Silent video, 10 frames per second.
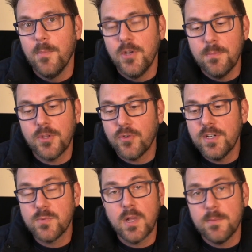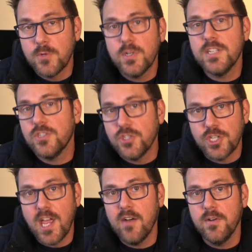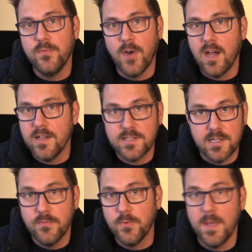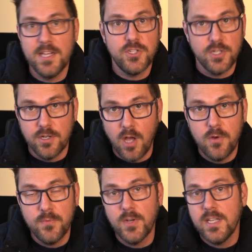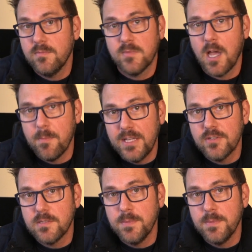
But number three as well, I'm doing it to share advice and information, and hopefully that appeals to